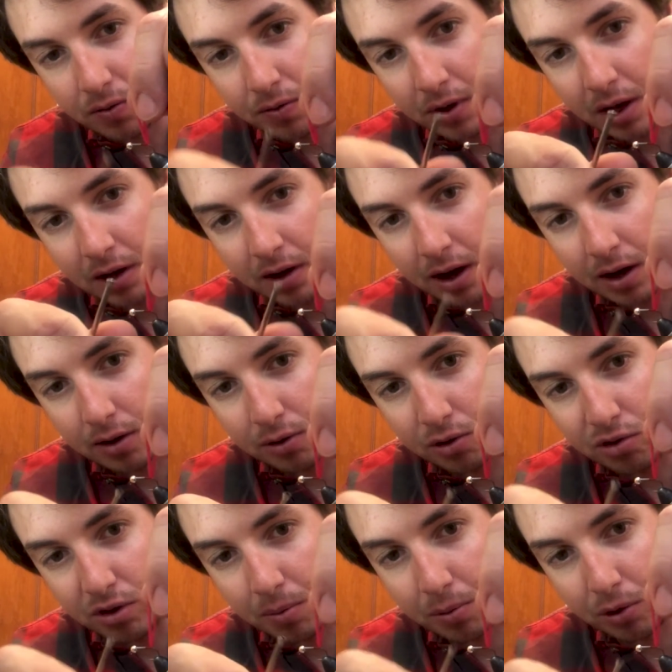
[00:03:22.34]
and kind of
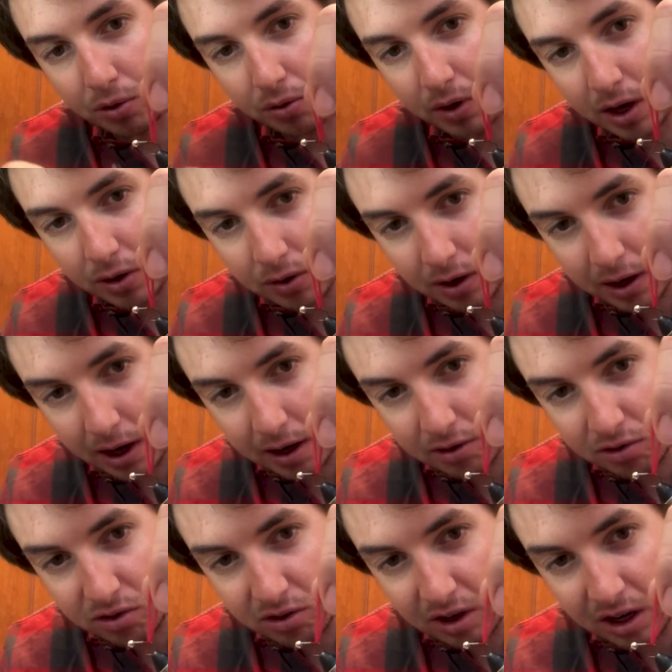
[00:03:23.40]
loosen up your thread, you can kind of
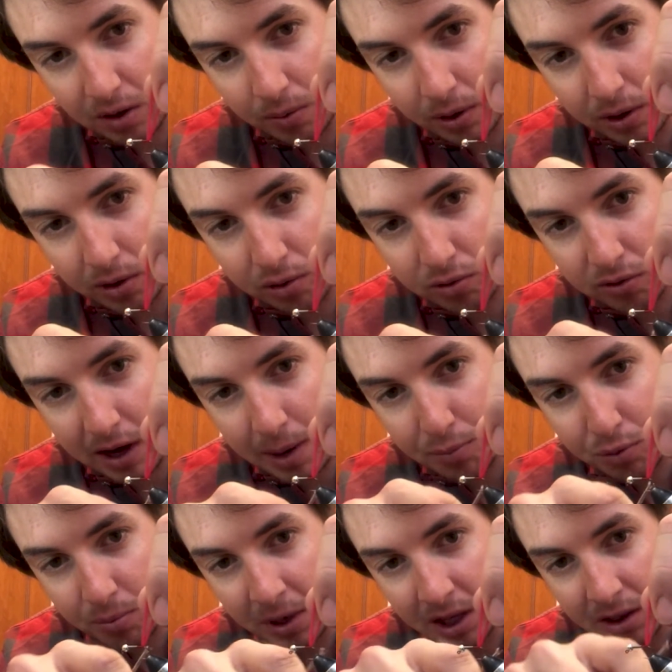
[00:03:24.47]
see where those
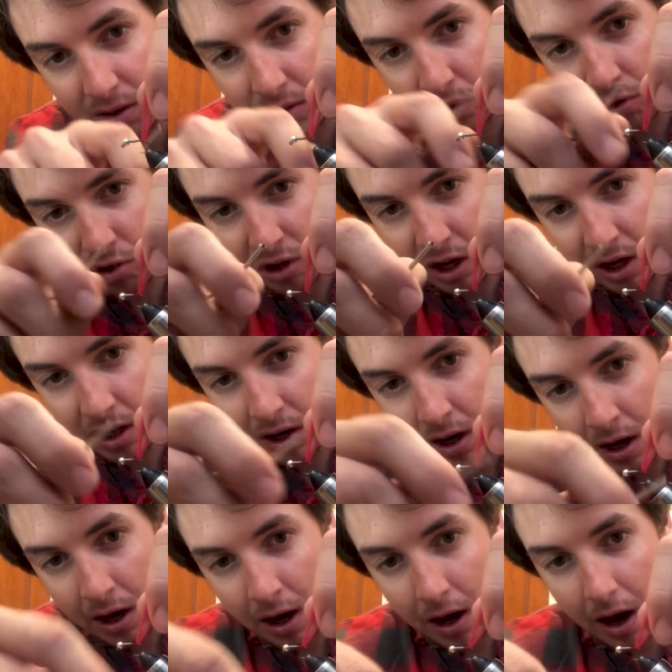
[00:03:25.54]
wraps meet the hook shank.
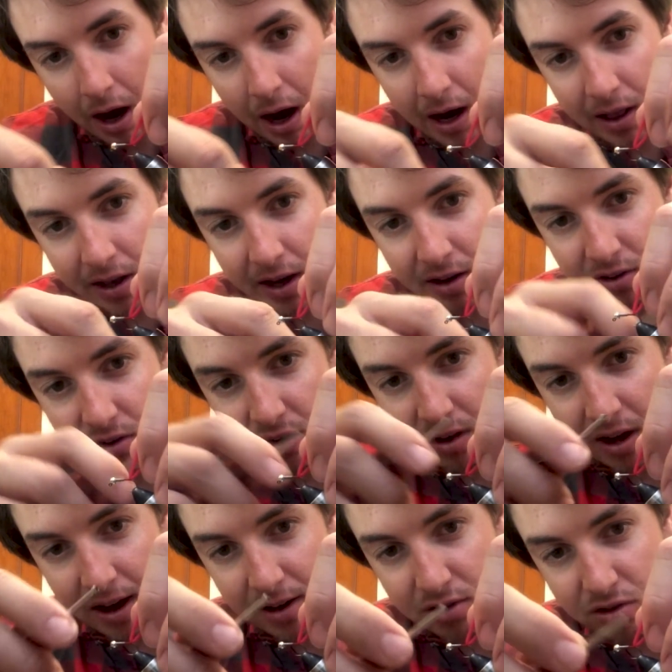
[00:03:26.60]
I like to
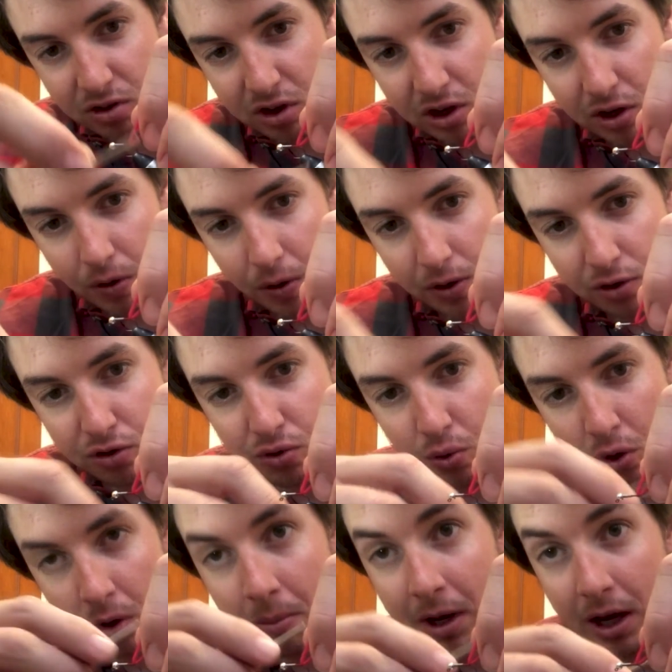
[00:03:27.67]
not secure the
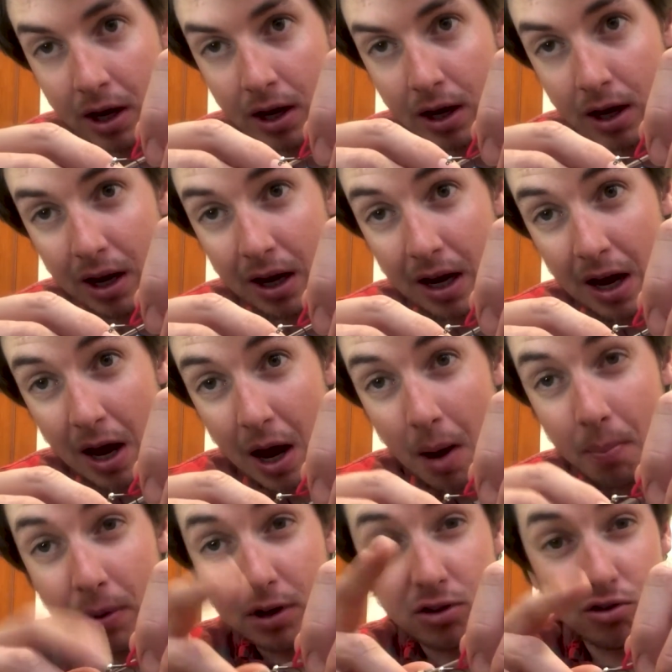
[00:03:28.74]
squirmy,
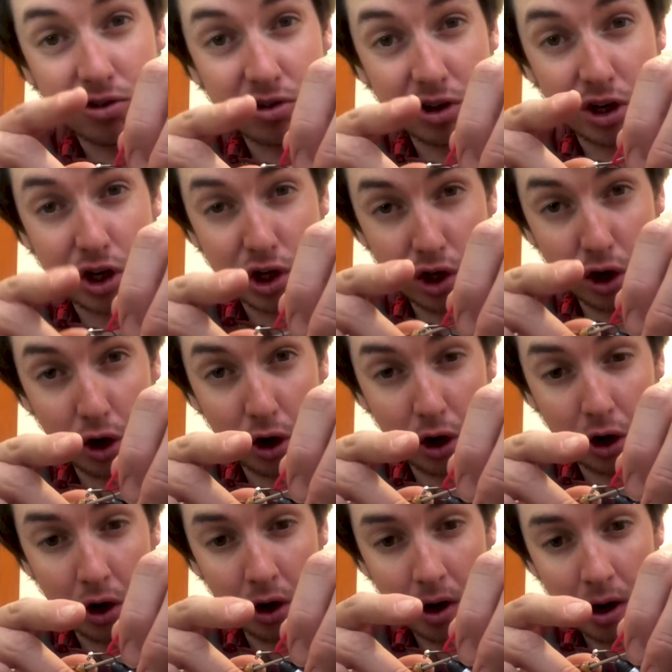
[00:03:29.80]
but
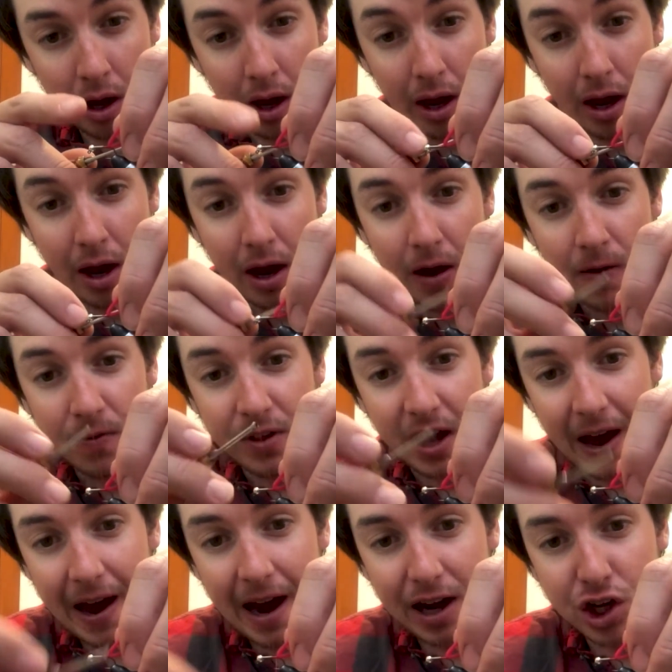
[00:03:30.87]
secure the
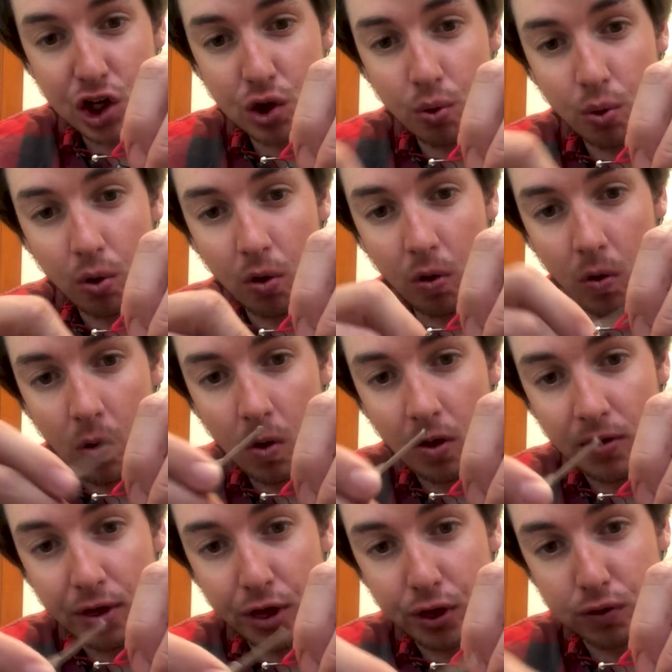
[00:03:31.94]
actual
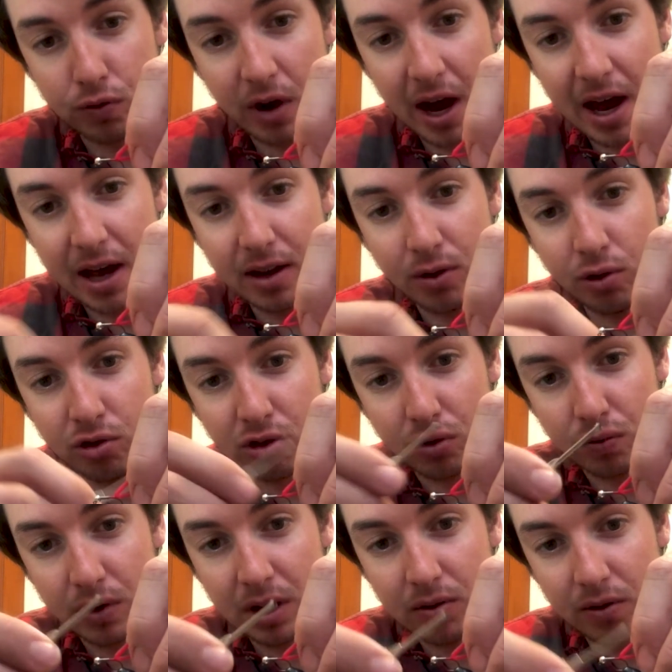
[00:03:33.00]
thread, those
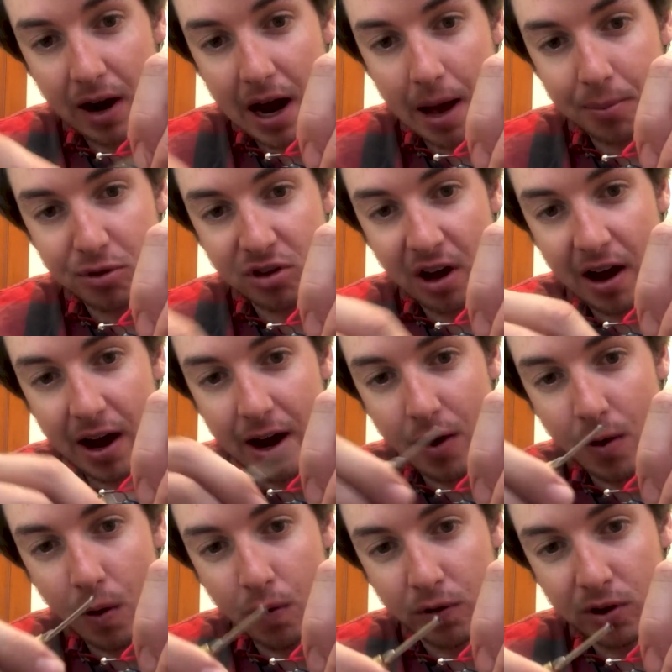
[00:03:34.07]
3 wraps, tie
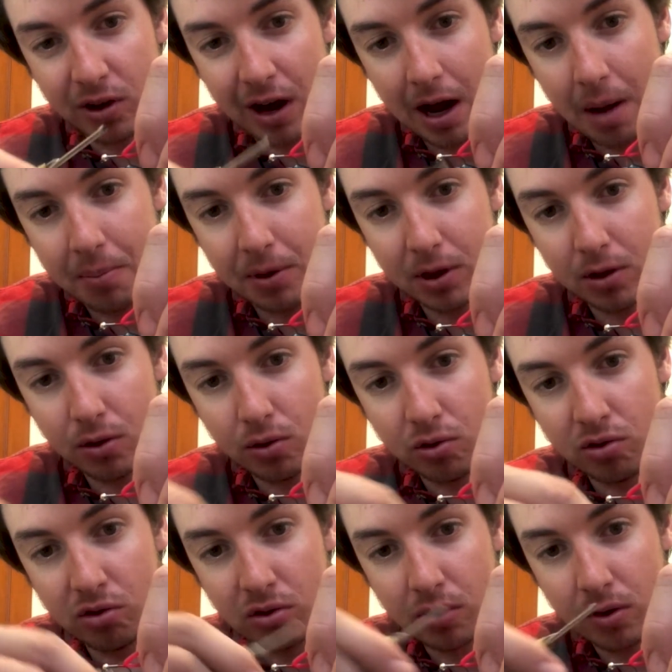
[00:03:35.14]
over top of those